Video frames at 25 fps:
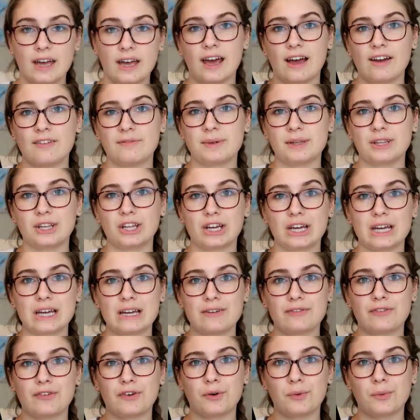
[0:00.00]
and I've been
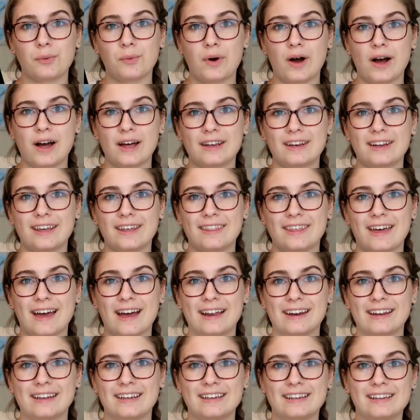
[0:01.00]
looking for one
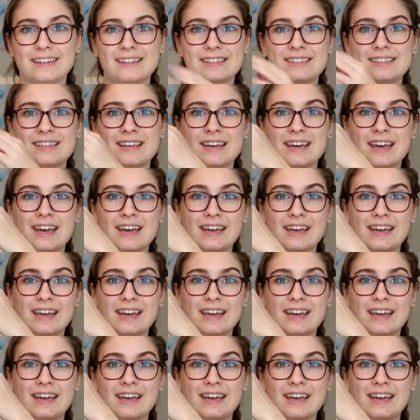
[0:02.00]
that is